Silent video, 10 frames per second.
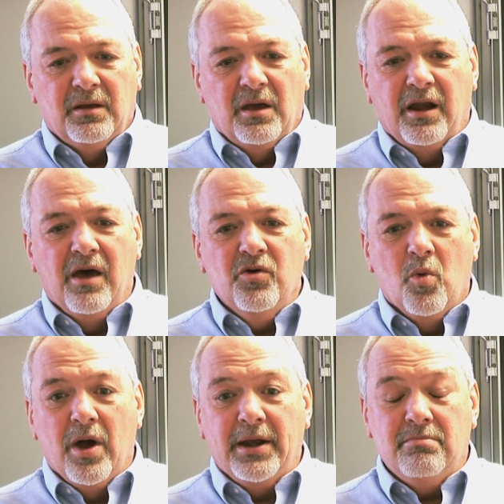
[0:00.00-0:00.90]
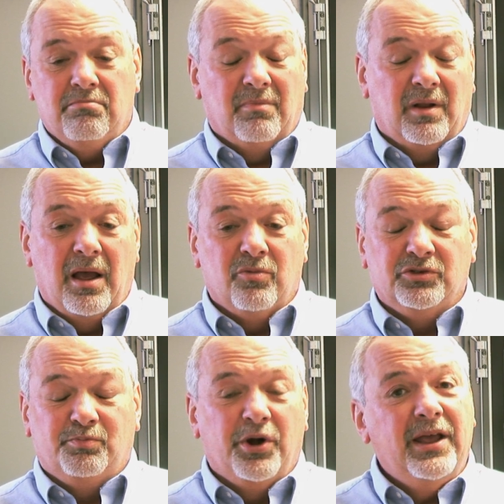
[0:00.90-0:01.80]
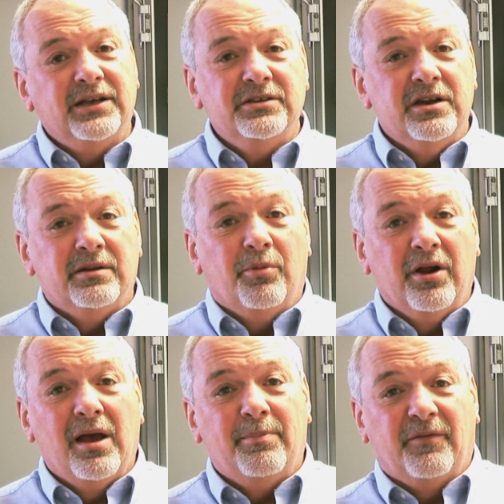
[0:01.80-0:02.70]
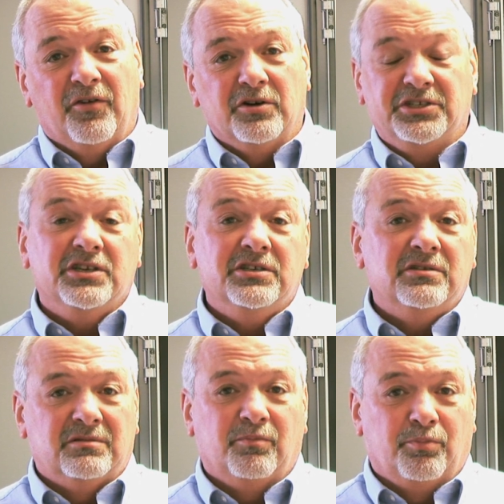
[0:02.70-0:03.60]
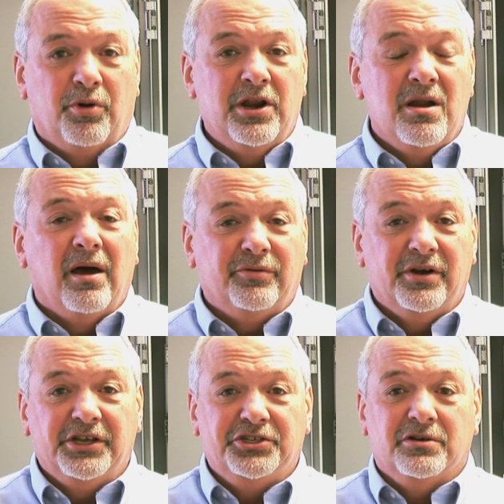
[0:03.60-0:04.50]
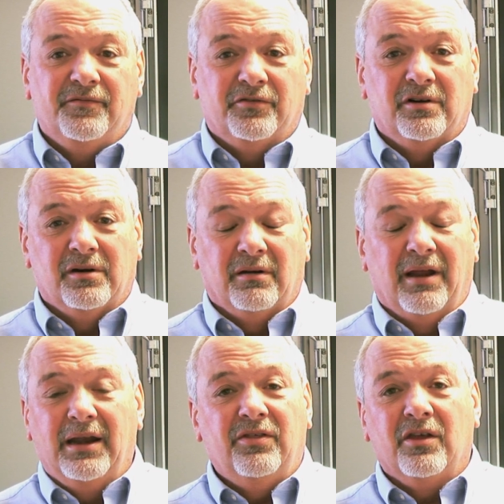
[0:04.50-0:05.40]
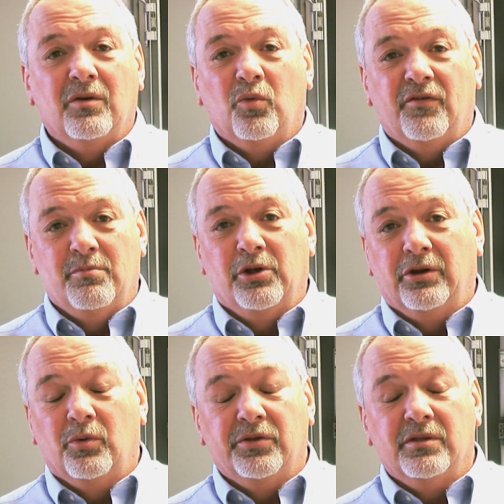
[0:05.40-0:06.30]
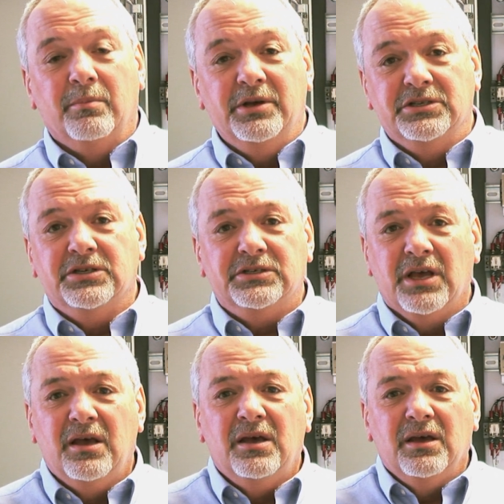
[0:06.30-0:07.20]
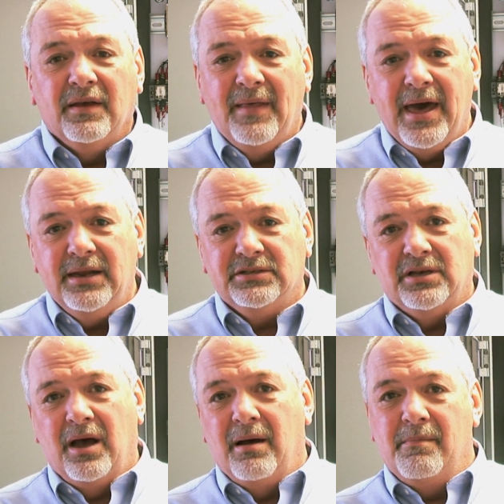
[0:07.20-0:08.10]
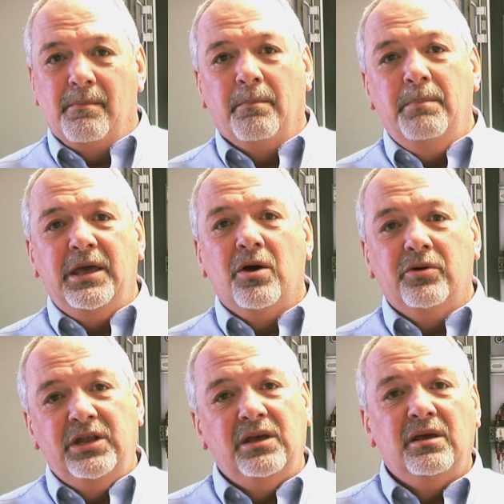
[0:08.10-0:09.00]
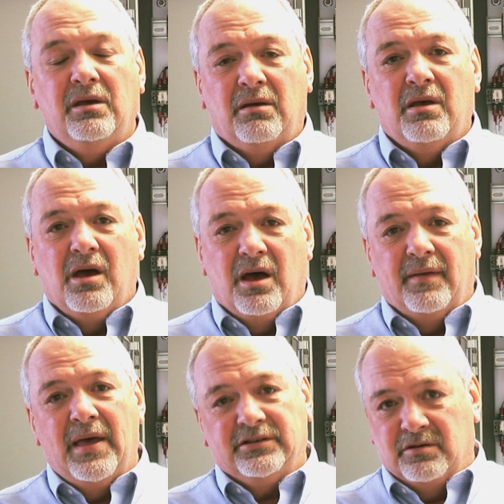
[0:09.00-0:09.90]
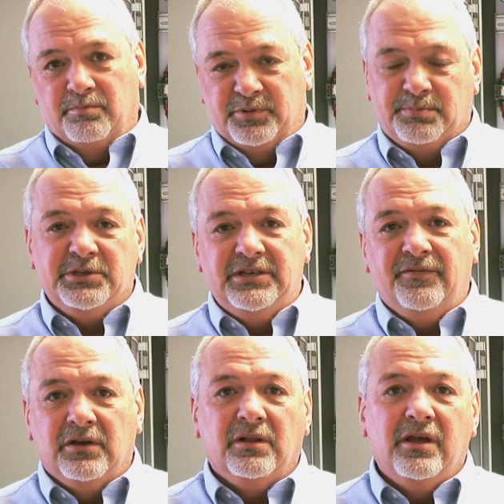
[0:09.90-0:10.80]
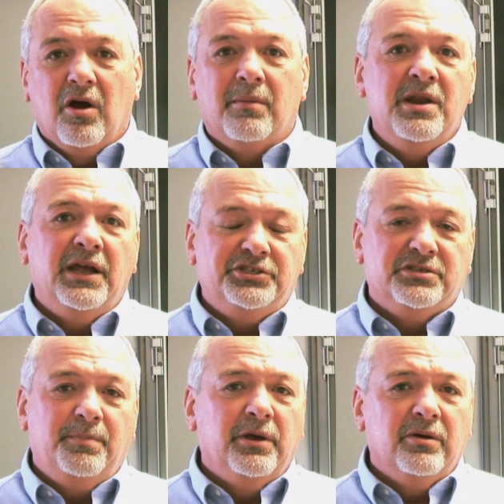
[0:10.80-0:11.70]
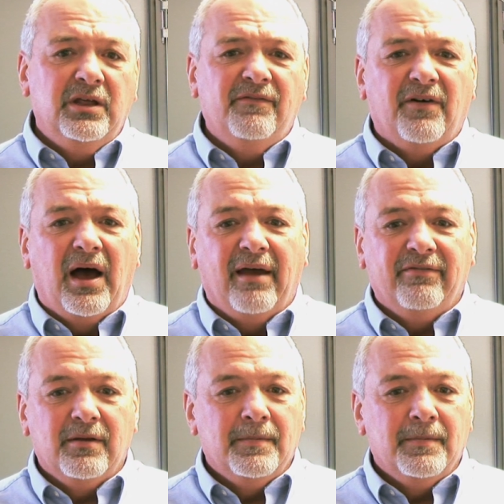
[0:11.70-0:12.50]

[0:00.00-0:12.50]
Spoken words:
Another one I was pretty hesitant to bring up at first because it's pretty non-traditional for anything that we're familiar with in the business, and that is BOD, and that's specifically carbonaceous BOD5.